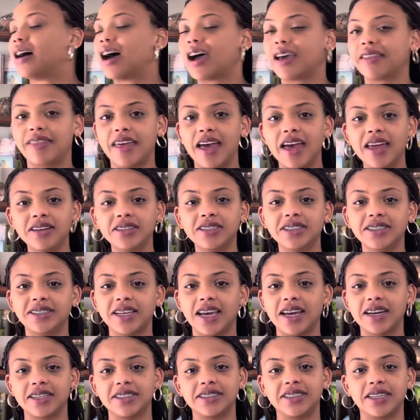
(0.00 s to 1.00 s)
I then
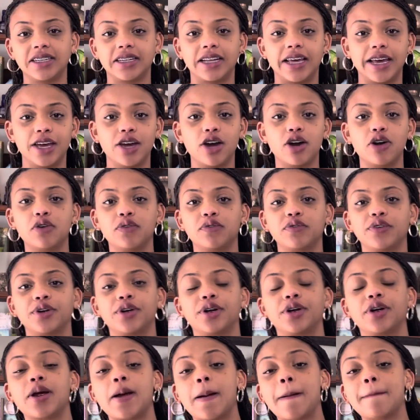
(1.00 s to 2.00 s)
decided to lay
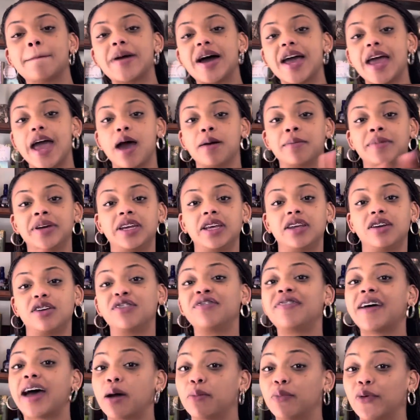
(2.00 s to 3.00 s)
over my Amanita
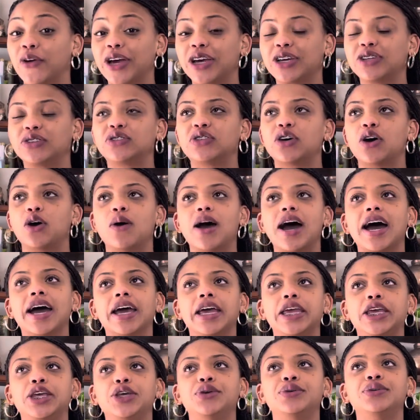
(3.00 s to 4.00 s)
fabric. So
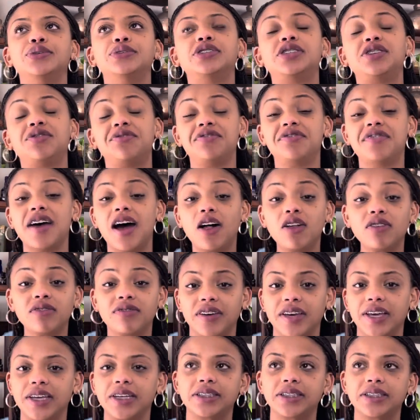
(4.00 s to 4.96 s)
I used velvet.